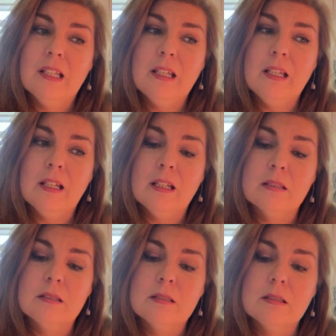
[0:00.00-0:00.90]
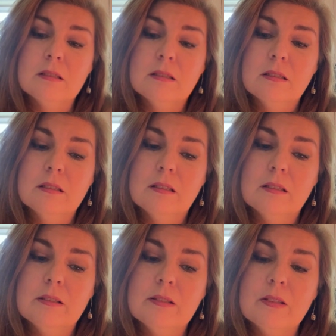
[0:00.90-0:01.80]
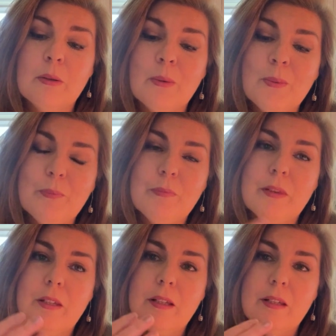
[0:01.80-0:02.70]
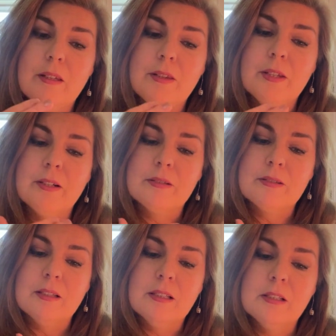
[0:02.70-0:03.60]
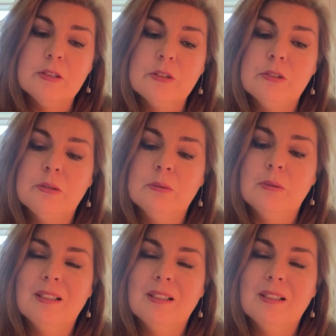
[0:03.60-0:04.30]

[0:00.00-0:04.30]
And so there's an issue